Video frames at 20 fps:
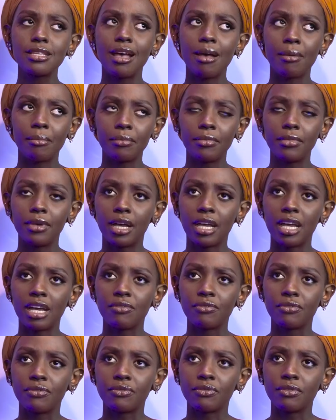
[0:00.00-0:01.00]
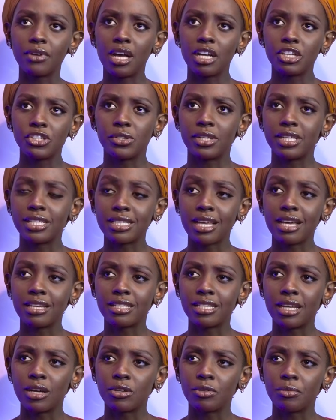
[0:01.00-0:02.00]
Some I have actually
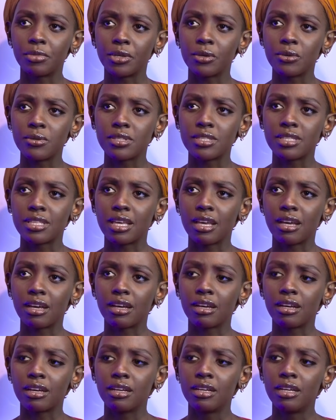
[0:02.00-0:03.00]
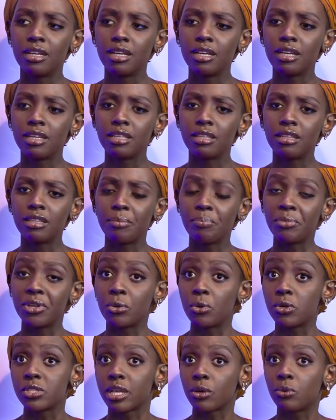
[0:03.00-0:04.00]
turned down because they are,
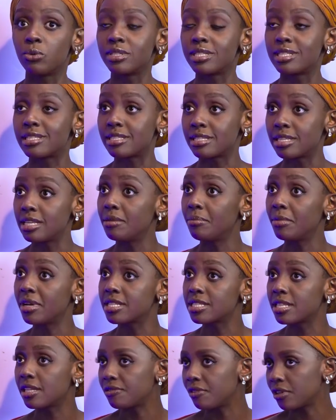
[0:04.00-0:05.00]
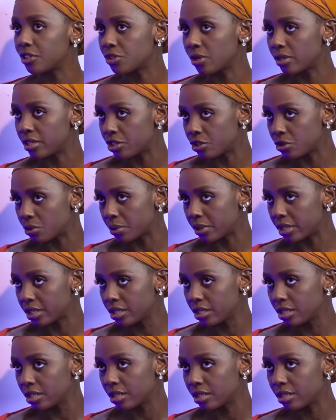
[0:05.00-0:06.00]
because I couldn't see myself actually
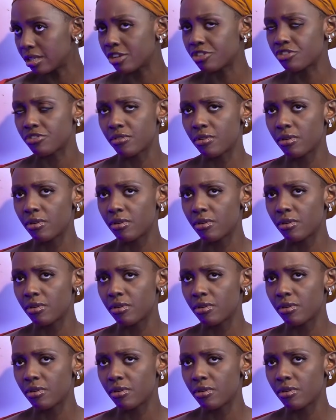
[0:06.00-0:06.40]
doing that